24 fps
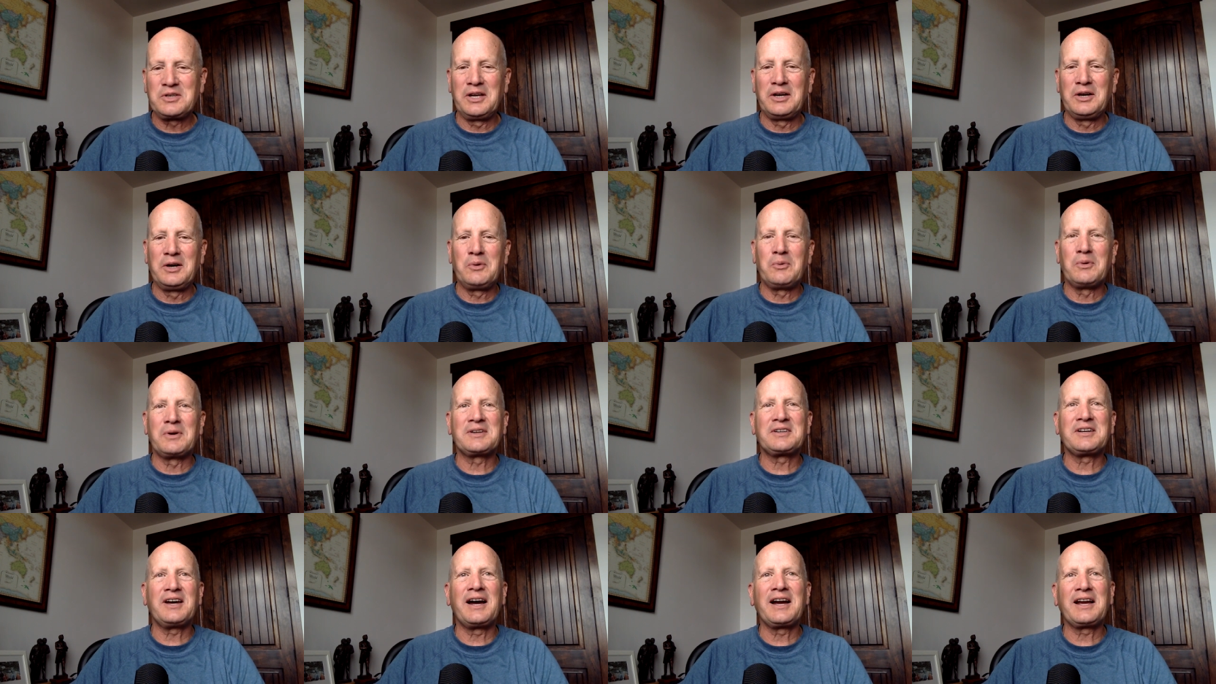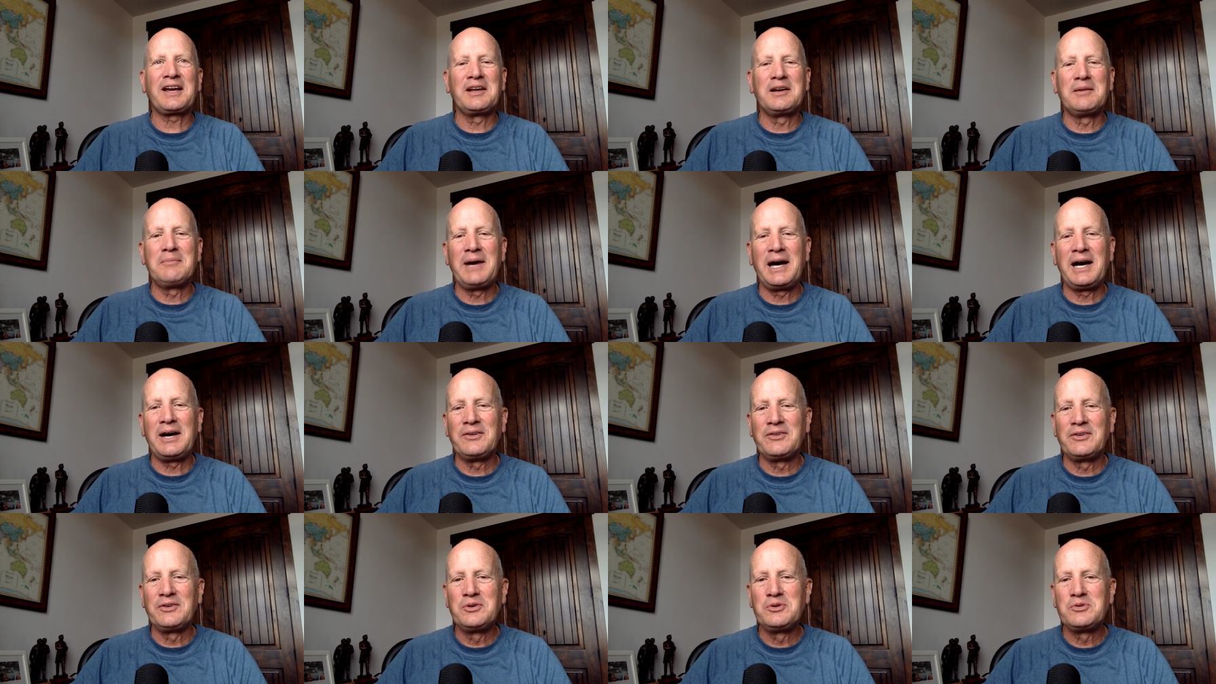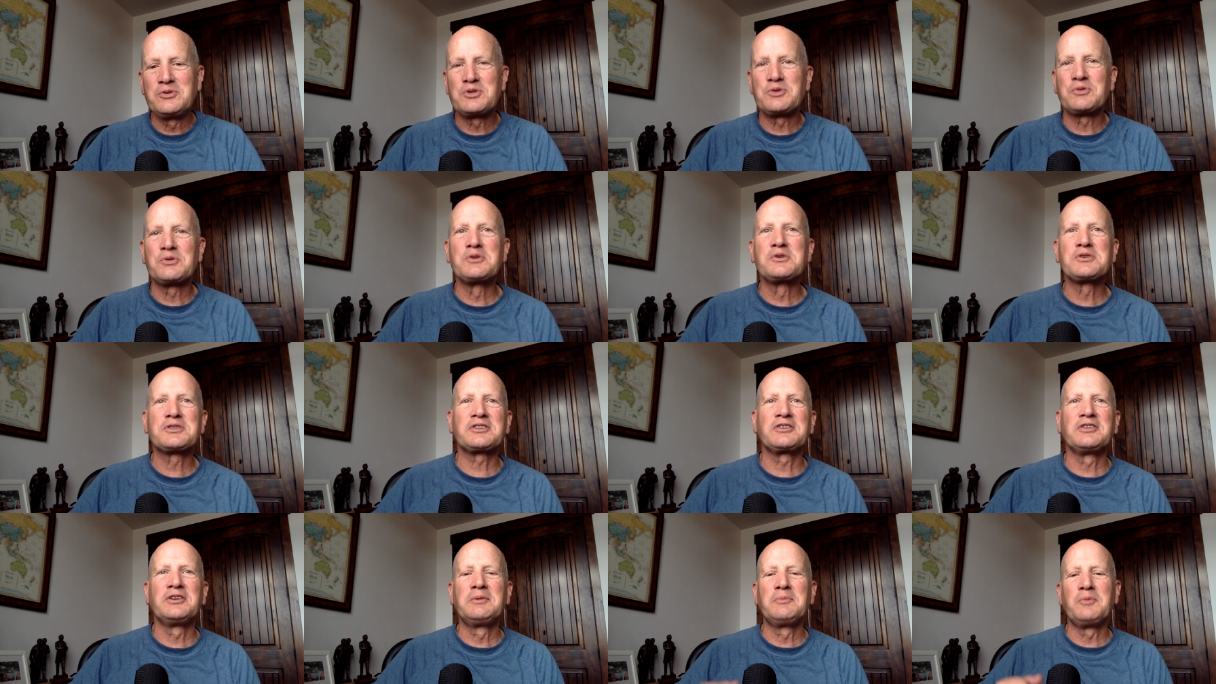You know, we're talking about New
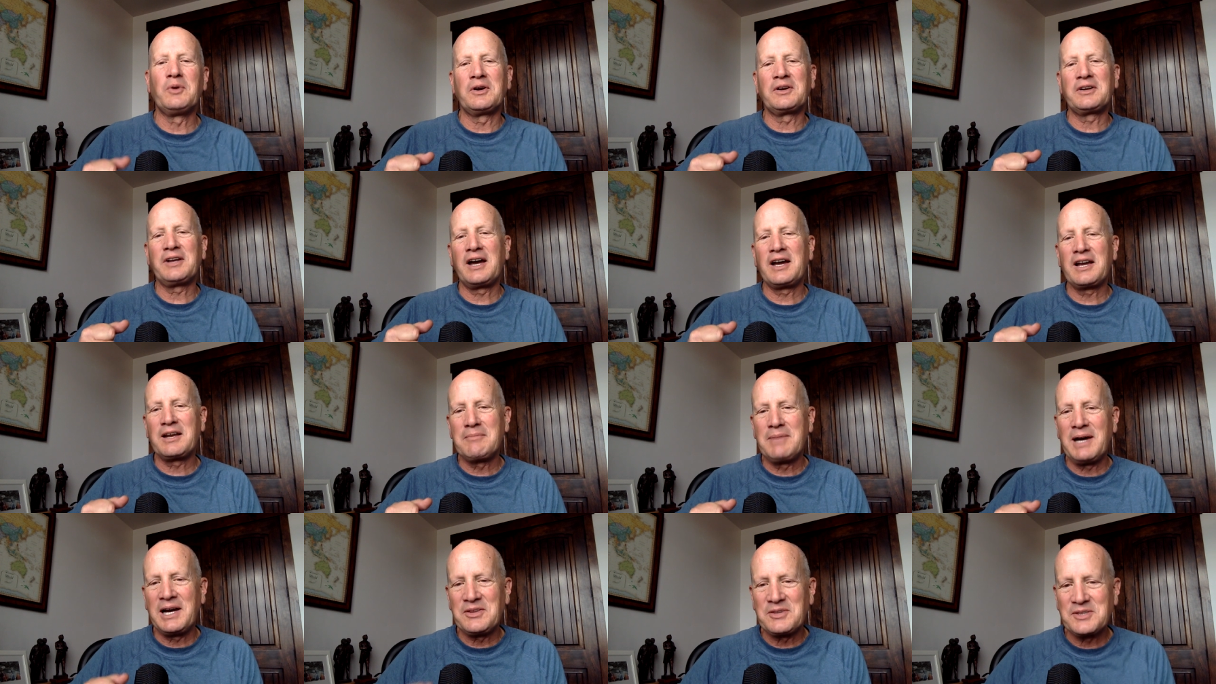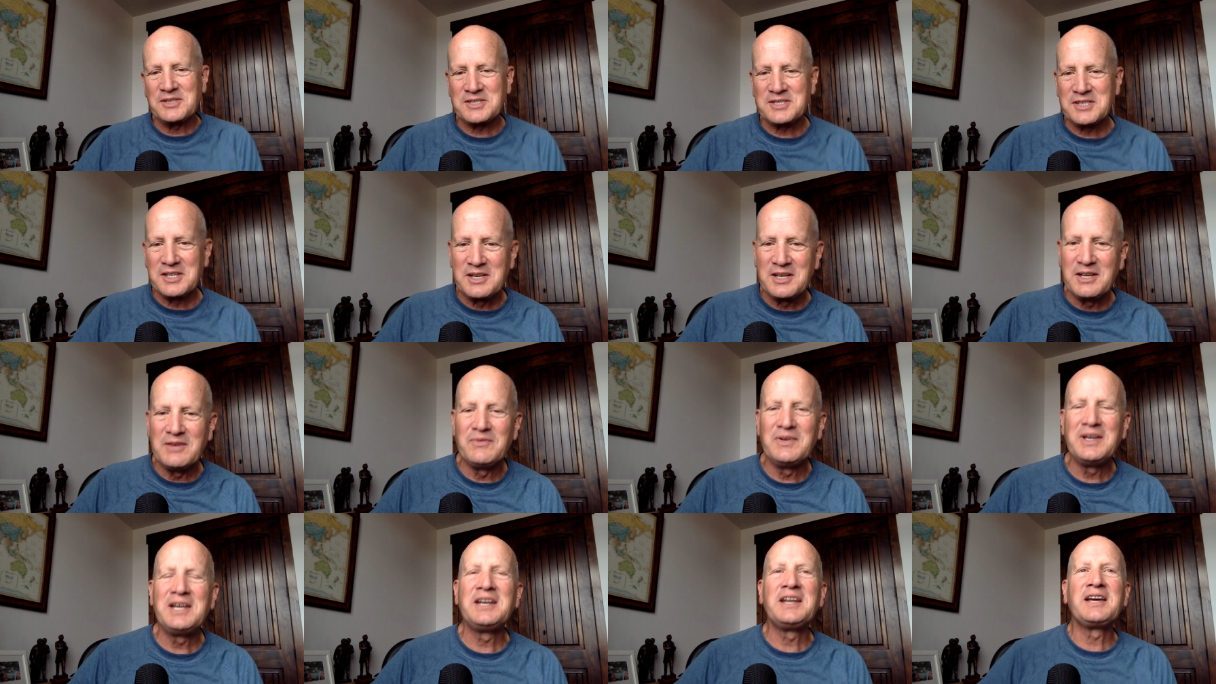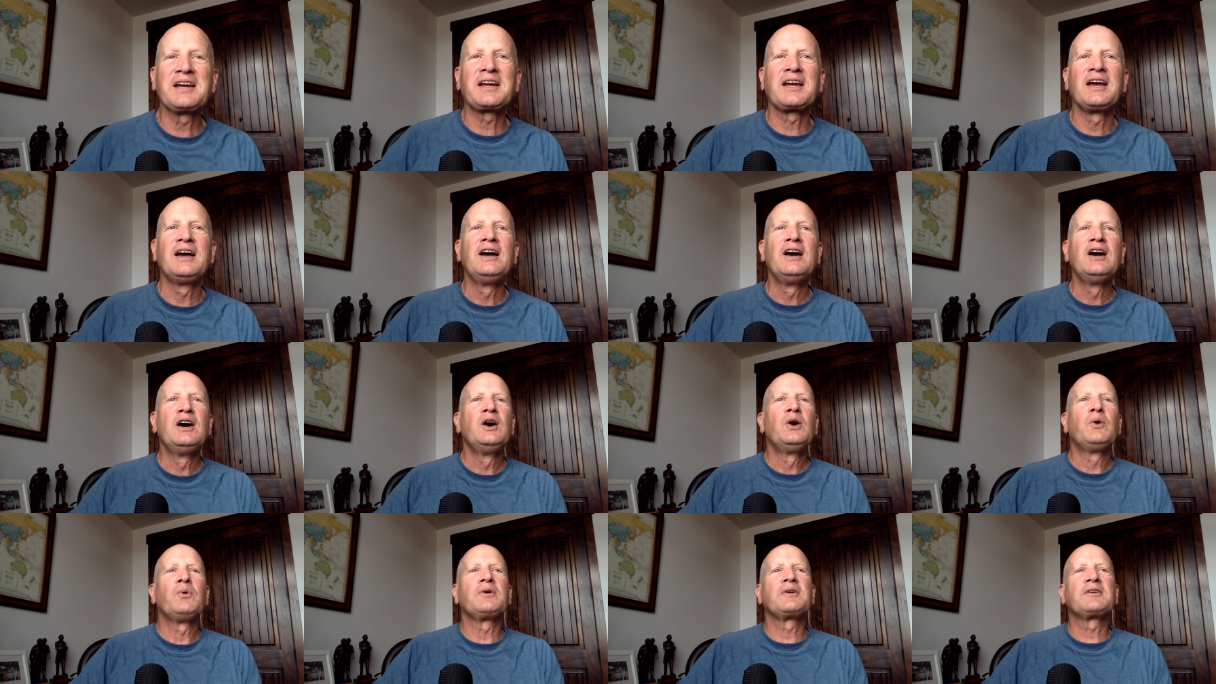Jerusalem, we're talking about the city of Enoch,
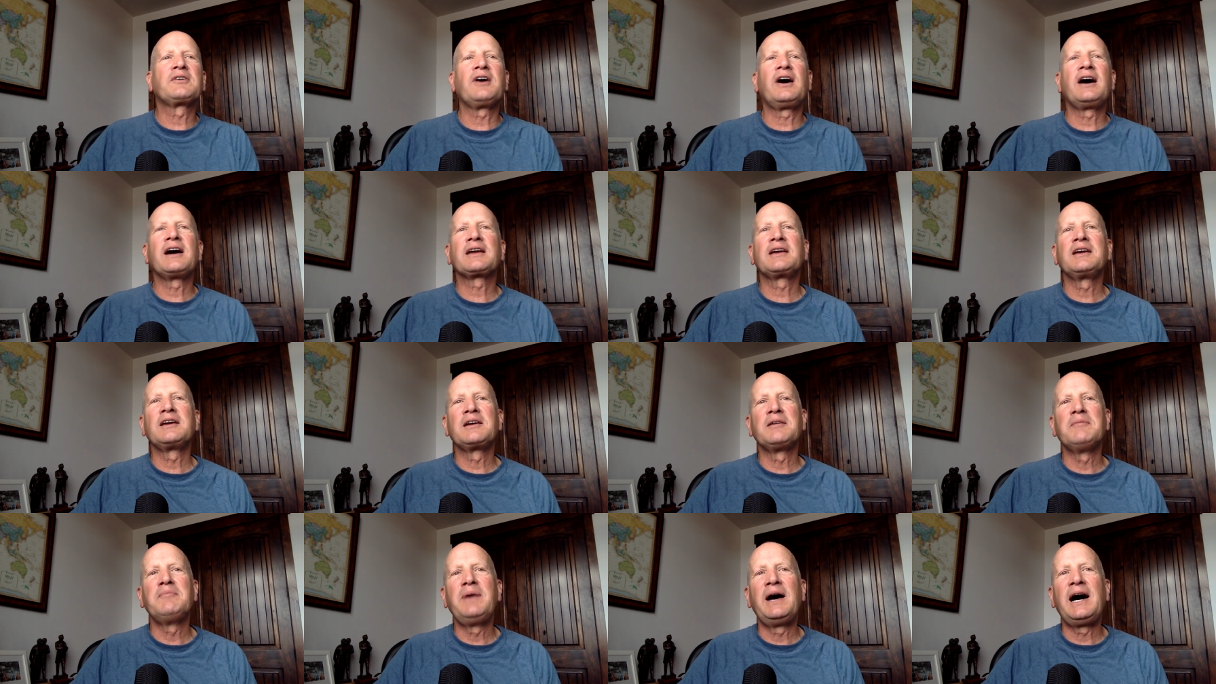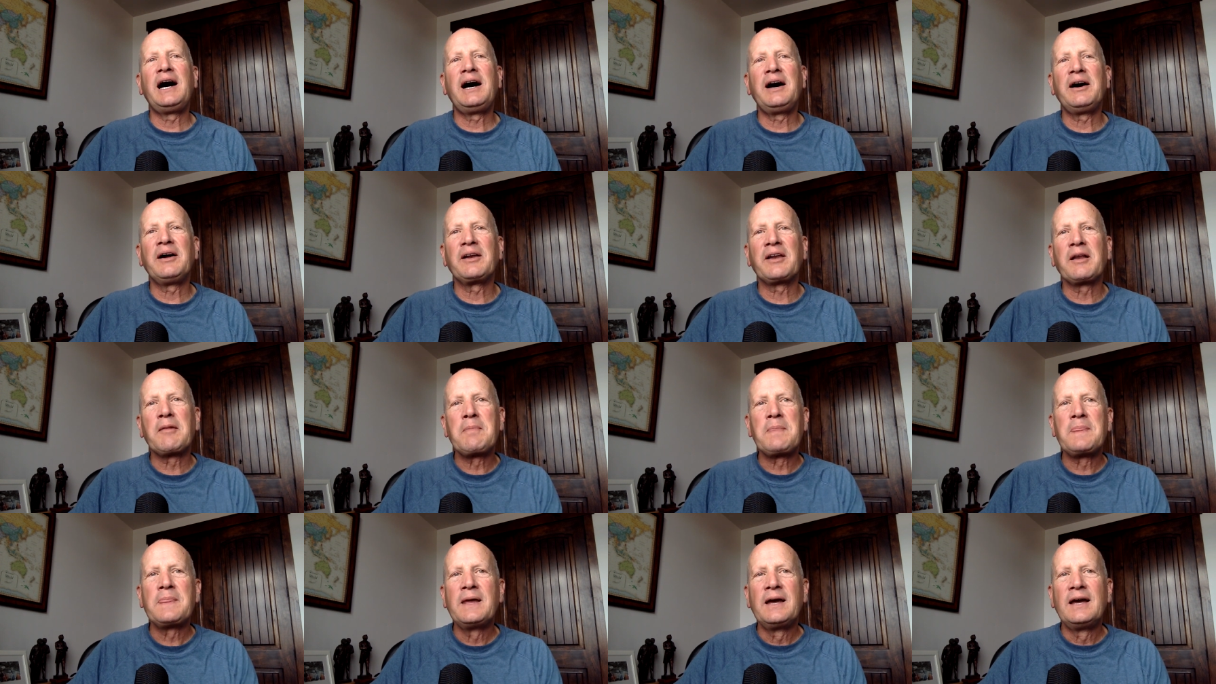we're talking about